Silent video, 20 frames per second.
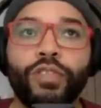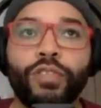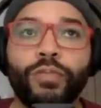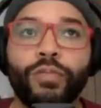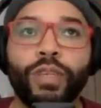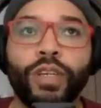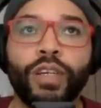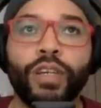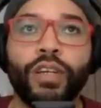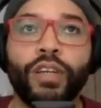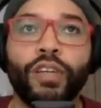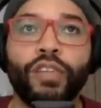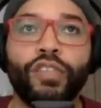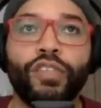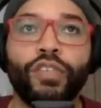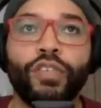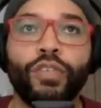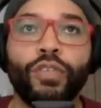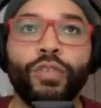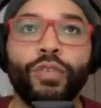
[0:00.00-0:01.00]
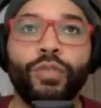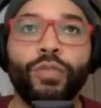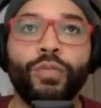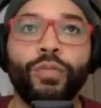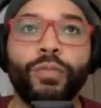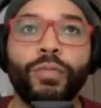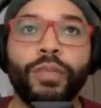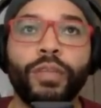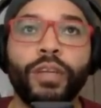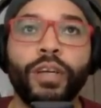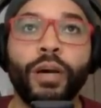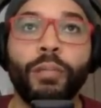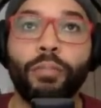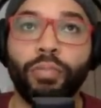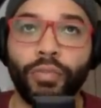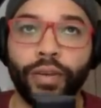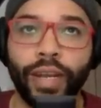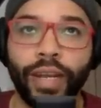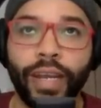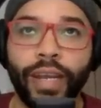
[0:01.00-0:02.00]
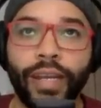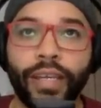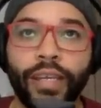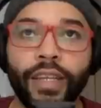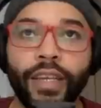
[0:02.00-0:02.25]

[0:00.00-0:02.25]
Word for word: when it comes to a brand